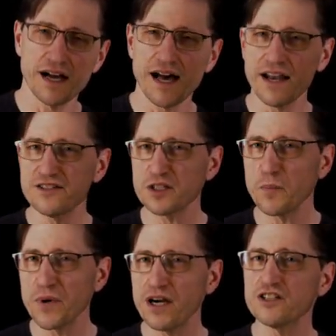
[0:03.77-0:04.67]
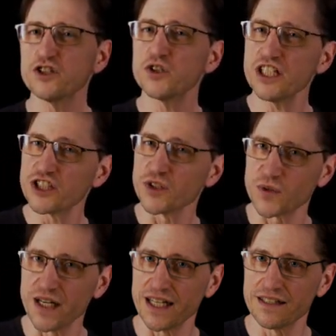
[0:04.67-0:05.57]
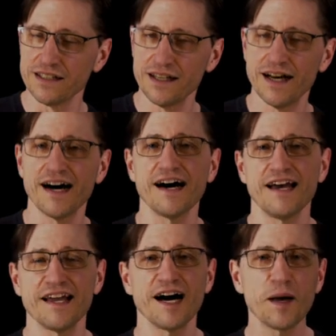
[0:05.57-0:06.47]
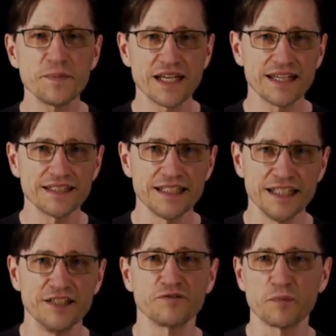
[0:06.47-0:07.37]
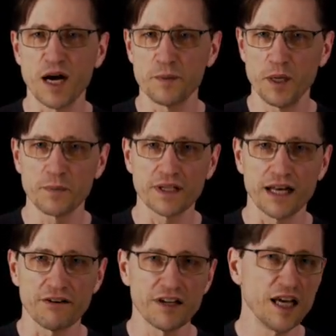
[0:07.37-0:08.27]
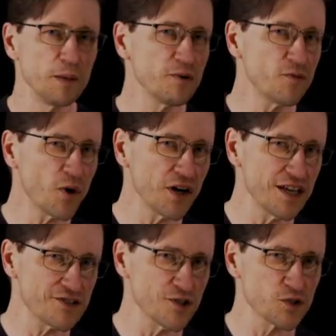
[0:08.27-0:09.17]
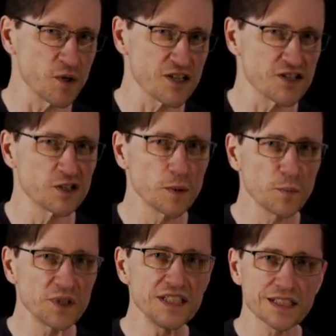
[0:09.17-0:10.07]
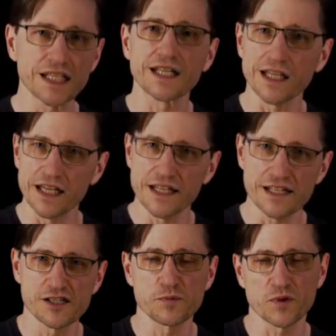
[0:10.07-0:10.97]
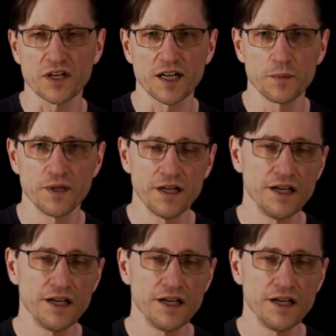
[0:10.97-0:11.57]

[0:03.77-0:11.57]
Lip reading: How does it compare to traditional RAN? Hi, I'm Dan Kehn from IBM Cloud, and before I answer those questions, please click like and subscribe.